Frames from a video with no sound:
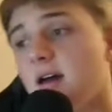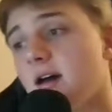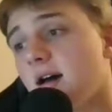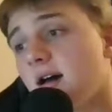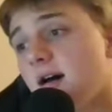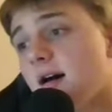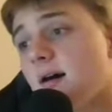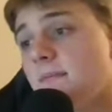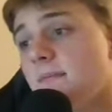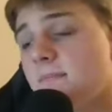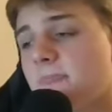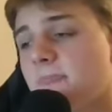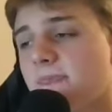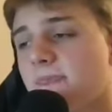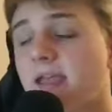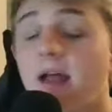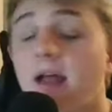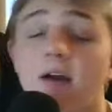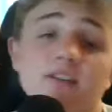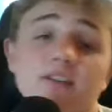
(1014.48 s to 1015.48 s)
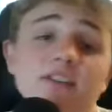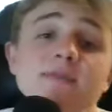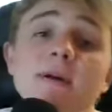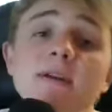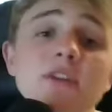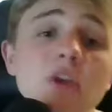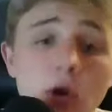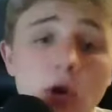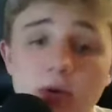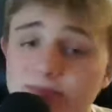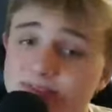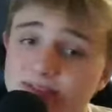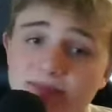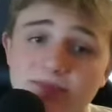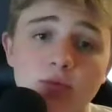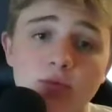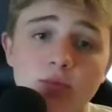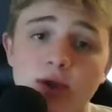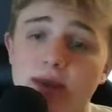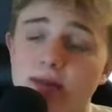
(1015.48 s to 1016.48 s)
Um, and I'll expect the home
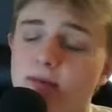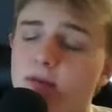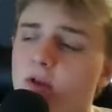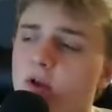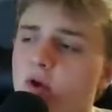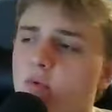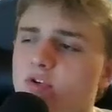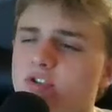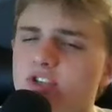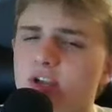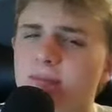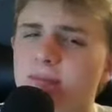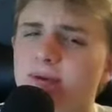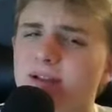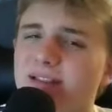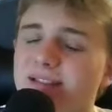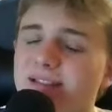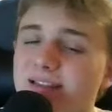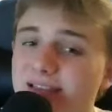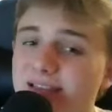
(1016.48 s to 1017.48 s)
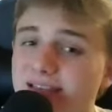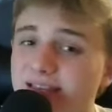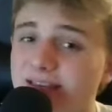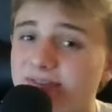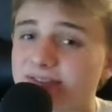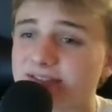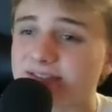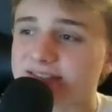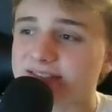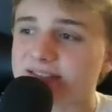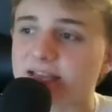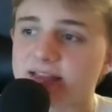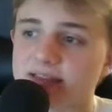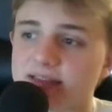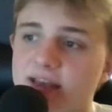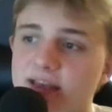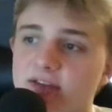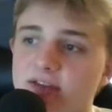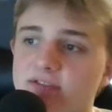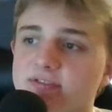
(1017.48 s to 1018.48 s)
team to win, which I believe is San
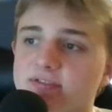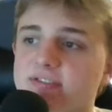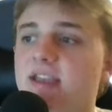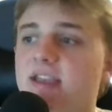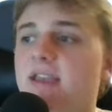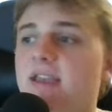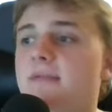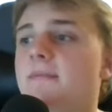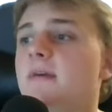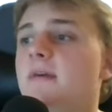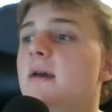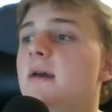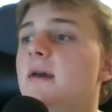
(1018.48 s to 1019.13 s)
Diego State.